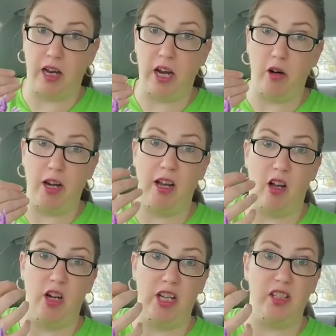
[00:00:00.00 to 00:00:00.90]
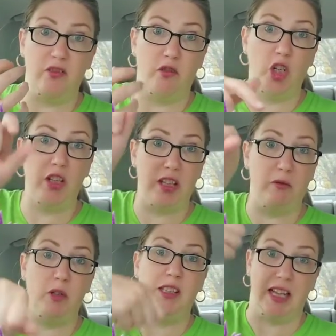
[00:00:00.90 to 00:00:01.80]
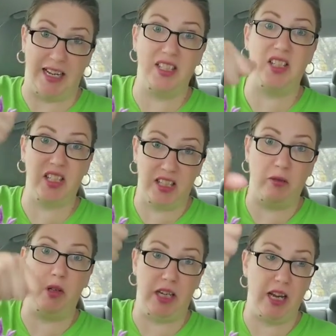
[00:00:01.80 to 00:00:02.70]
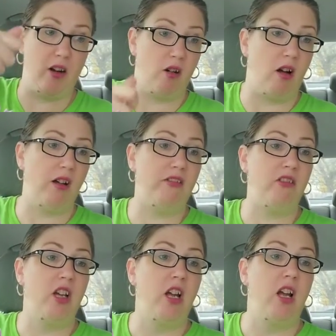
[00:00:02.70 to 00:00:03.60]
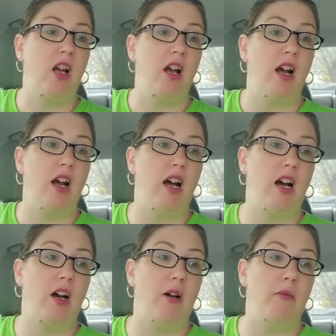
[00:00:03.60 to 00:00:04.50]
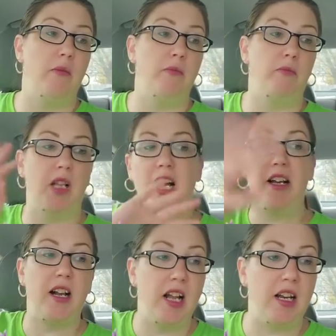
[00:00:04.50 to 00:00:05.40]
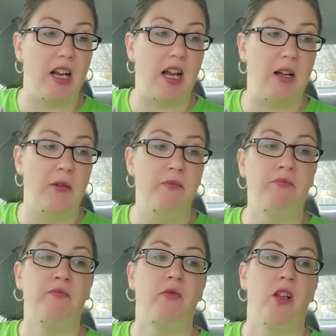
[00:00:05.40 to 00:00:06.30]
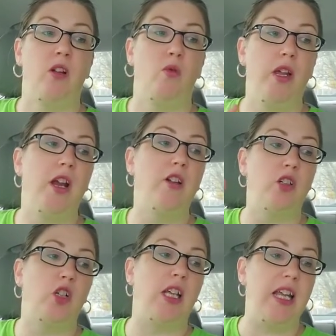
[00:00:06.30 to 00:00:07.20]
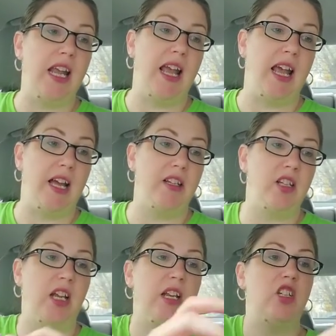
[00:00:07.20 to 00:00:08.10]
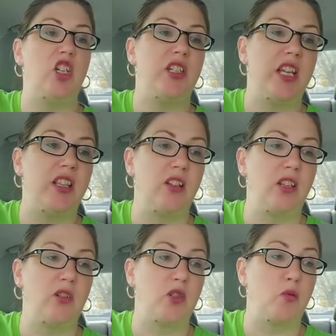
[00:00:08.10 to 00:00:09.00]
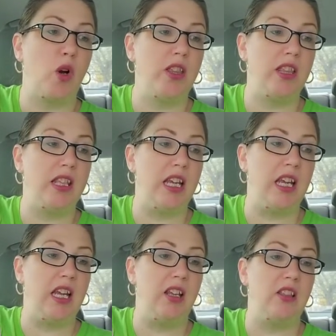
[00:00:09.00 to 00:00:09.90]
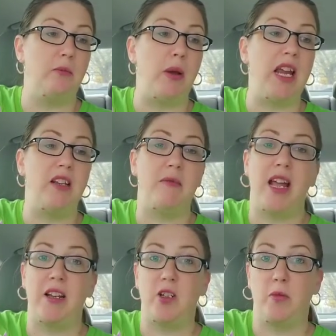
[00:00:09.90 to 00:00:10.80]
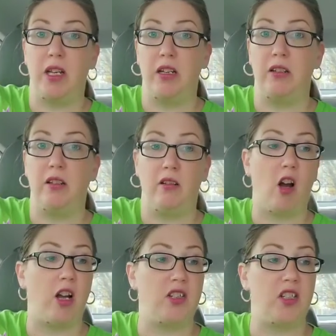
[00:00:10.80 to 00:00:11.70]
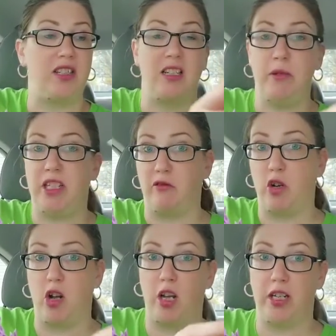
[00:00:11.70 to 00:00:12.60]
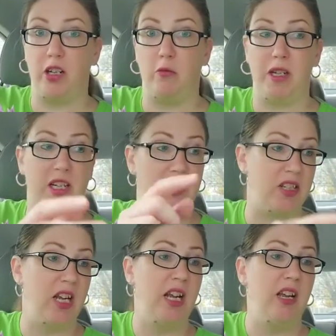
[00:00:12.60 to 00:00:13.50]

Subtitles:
area on his foot. They would lance it, they would get it off. Blah da da da da. We are looking at, and she said that there's one thing, the pain management cost is going to be different on here because